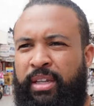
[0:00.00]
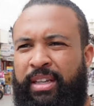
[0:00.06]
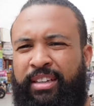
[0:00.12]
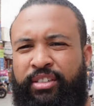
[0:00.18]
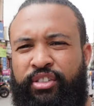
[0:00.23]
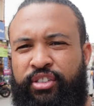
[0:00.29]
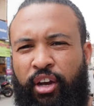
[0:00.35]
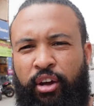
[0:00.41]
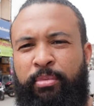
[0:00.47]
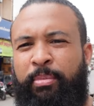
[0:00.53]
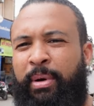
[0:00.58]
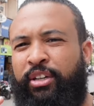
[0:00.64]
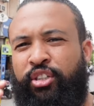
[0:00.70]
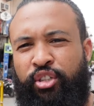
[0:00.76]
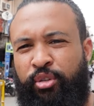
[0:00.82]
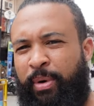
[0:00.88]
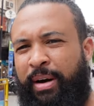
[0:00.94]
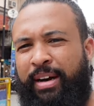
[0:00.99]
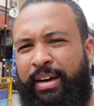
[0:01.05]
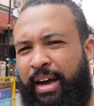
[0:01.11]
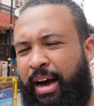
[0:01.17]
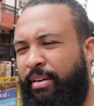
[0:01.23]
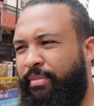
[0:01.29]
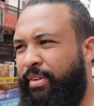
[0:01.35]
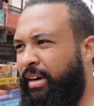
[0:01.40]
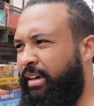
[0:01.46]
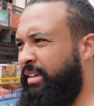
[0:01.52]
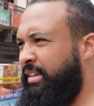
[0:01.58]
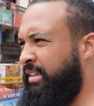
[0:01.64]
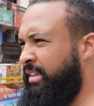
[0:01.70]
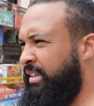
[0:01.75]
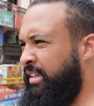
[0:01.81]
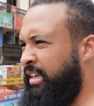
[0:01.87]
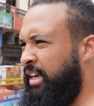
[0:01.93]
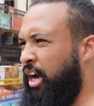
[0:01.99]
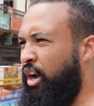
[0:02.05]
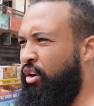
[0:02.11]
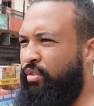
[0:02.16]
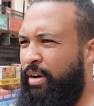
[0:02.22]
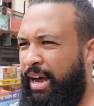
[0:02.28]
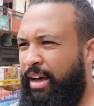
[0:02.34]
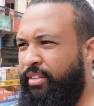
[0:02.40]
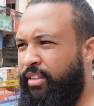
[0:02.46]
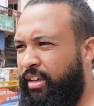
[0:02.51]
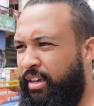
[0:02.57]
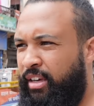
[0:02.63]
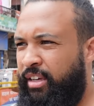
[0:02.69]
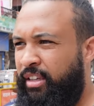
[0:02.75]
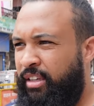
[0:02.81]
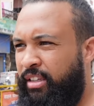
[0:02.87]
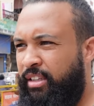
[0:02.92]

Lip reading: There's so much to uncover around the